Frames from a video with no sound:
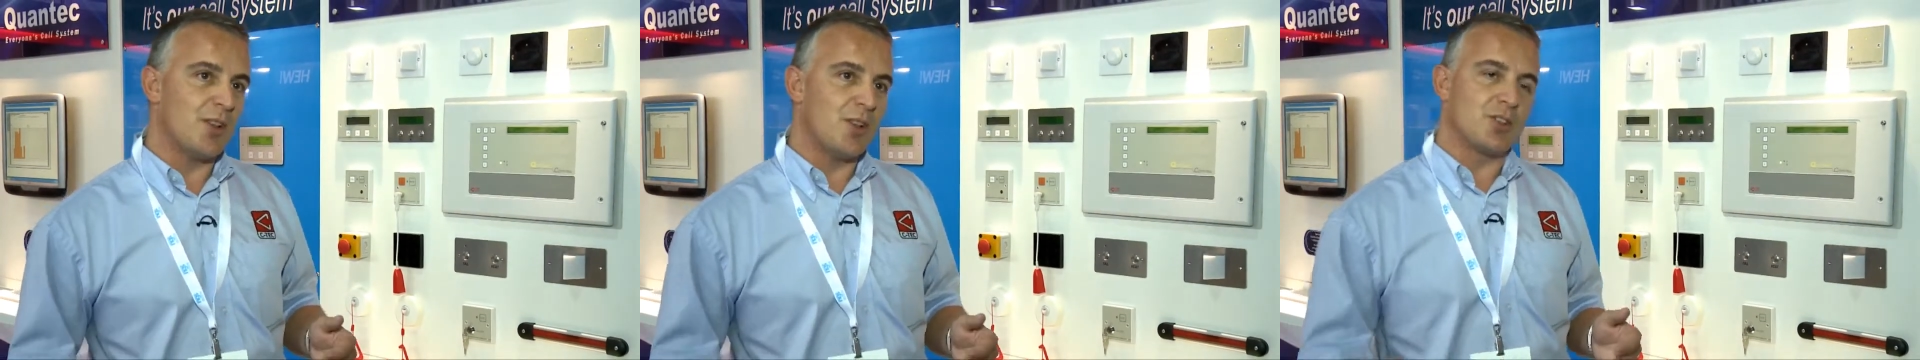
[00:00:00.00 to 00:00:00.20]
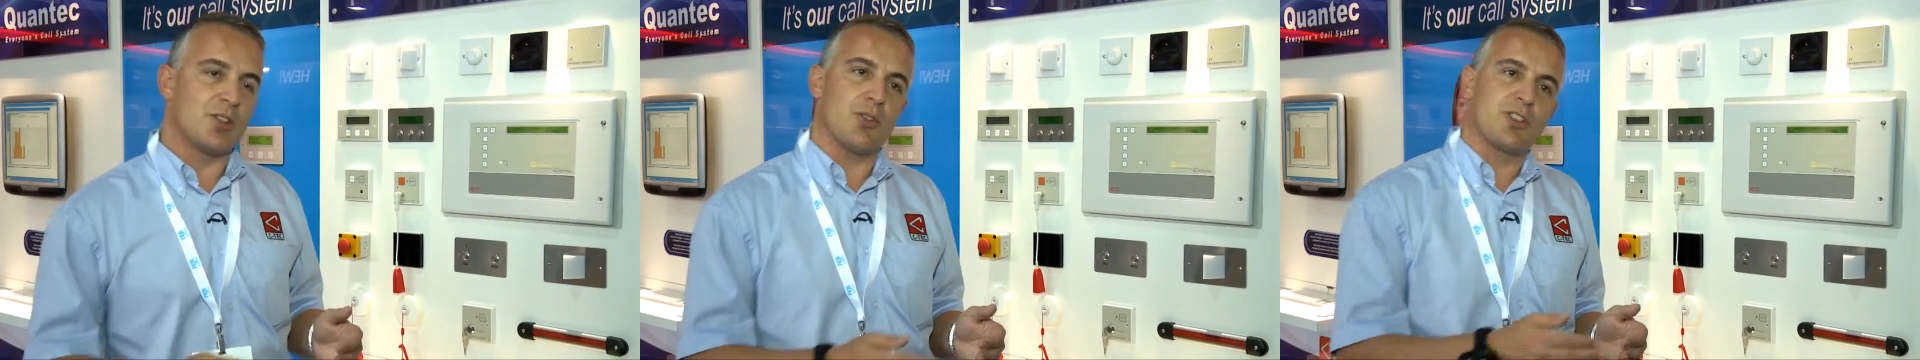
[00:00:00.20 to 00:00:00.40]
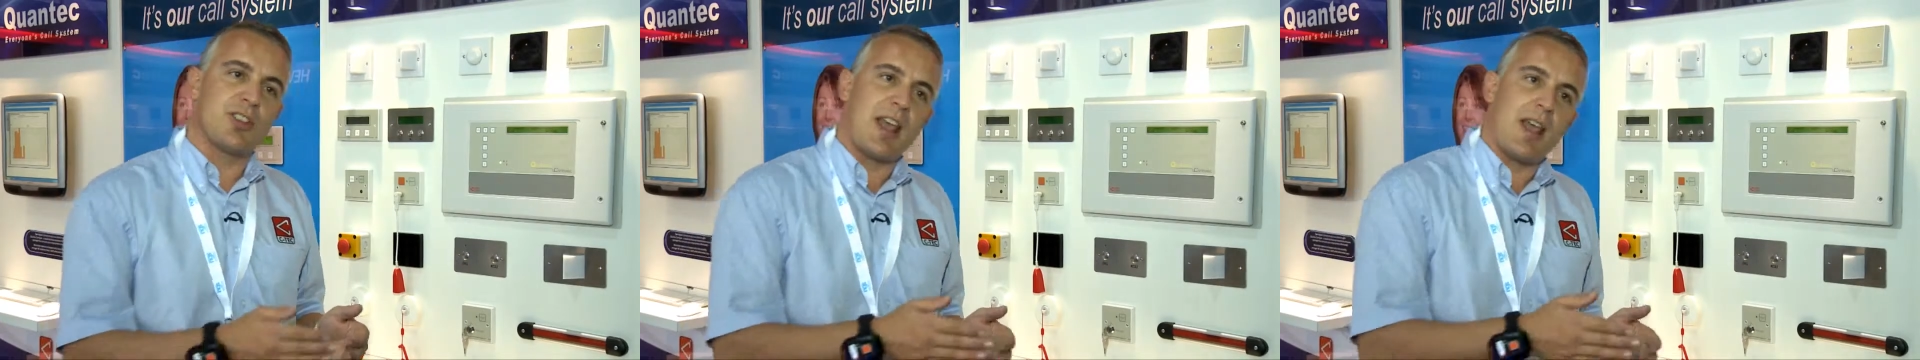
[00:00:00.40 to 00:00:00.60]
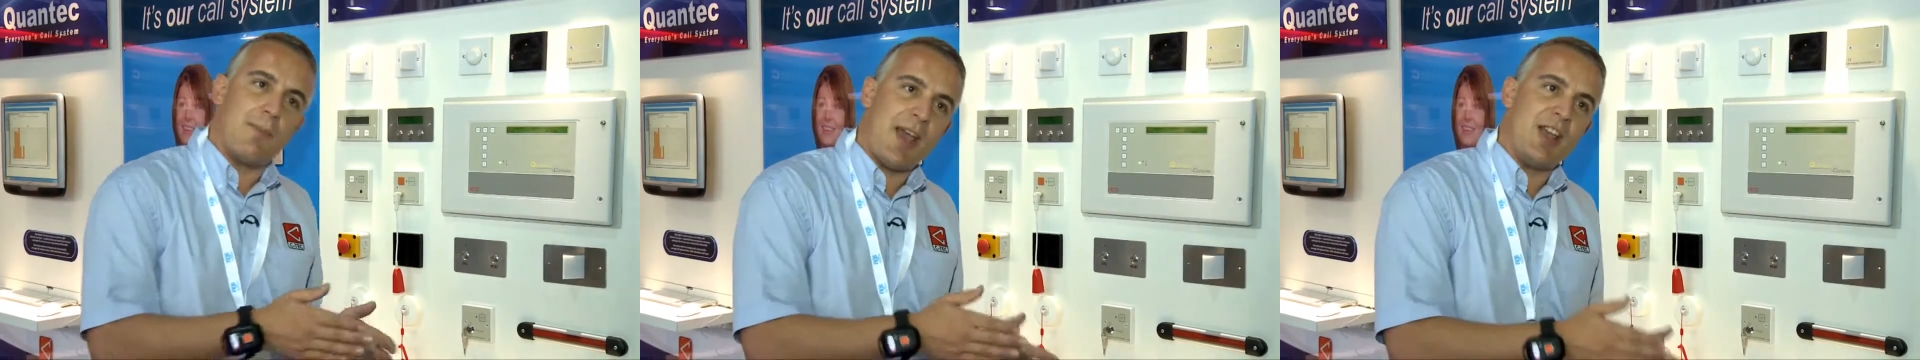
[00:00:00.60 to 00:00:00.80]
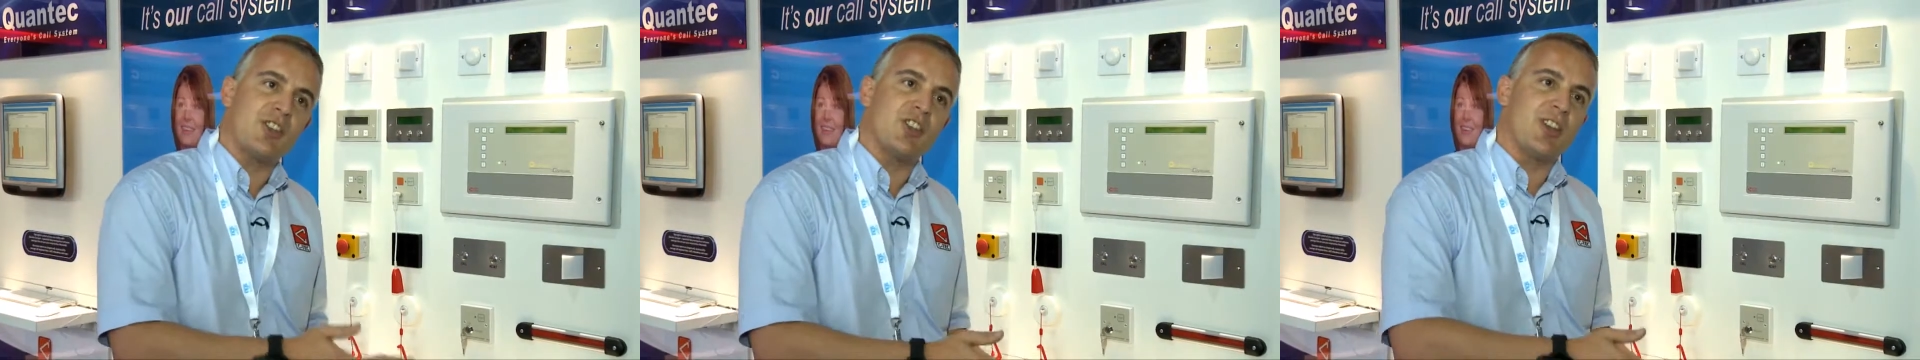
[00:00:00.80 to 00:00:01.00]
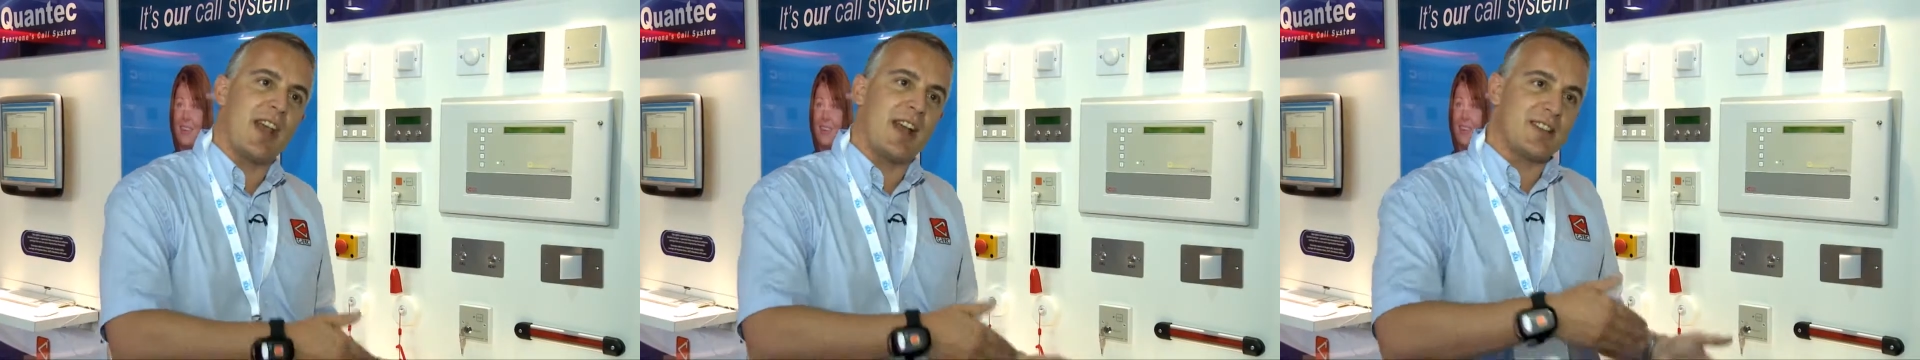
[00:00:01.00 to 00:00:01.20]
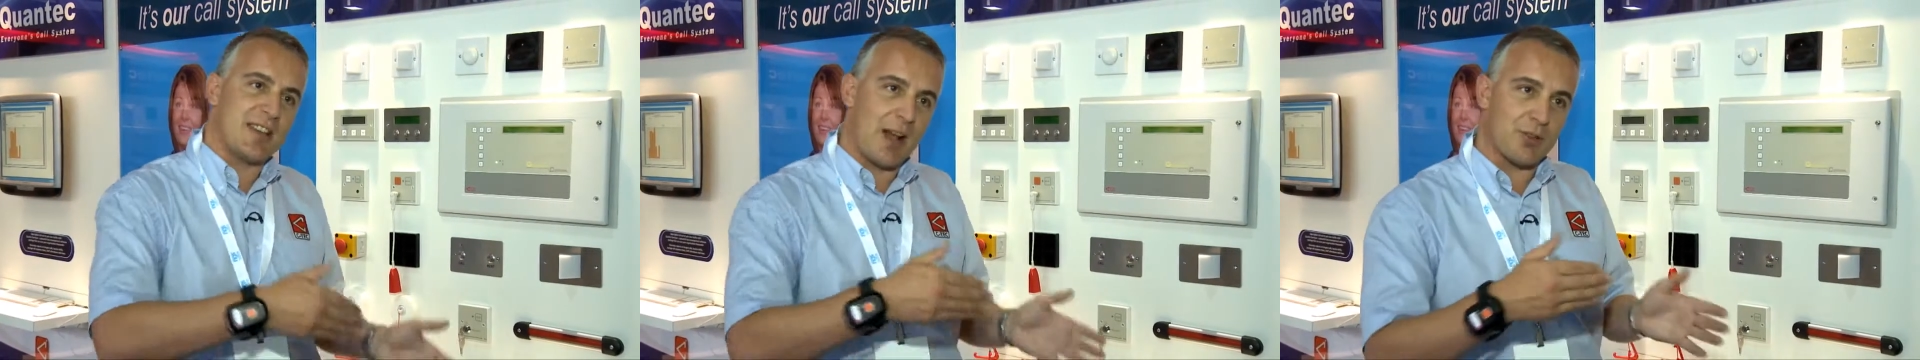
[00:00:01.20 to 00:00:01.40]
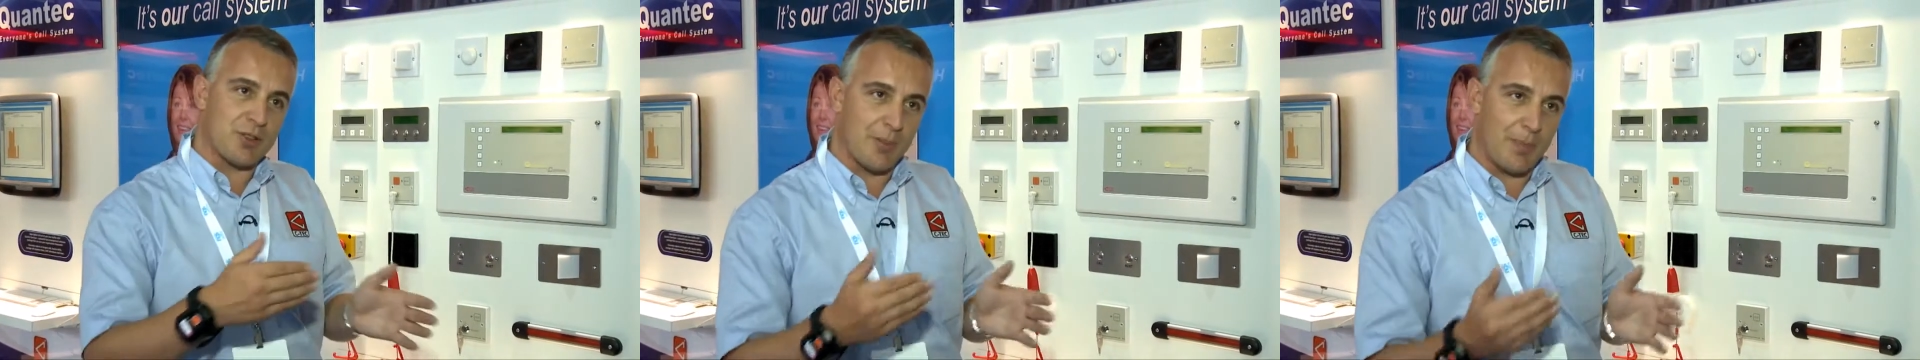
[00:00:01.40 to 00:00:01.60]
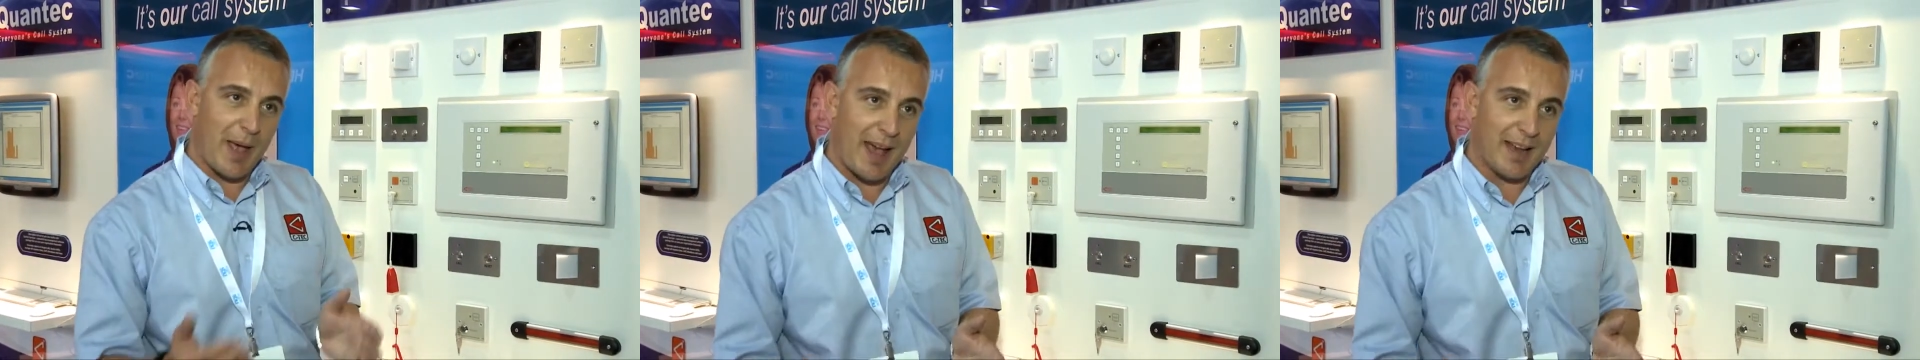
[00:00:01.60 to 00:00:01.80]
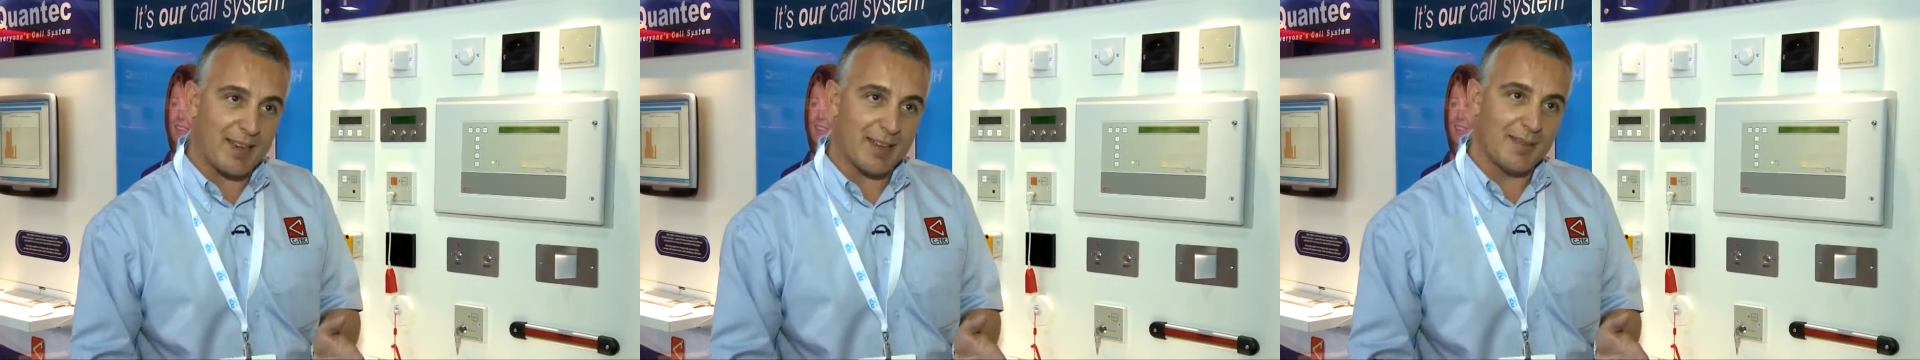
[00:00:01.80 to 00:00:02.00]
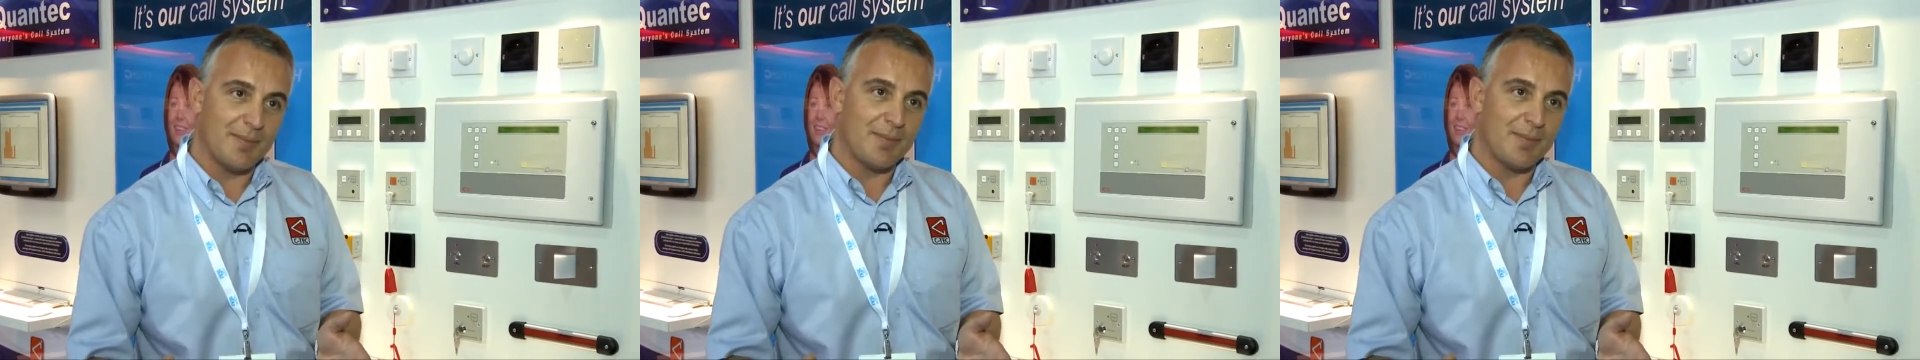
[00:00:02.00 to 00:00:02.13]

So say a patient gets out of bed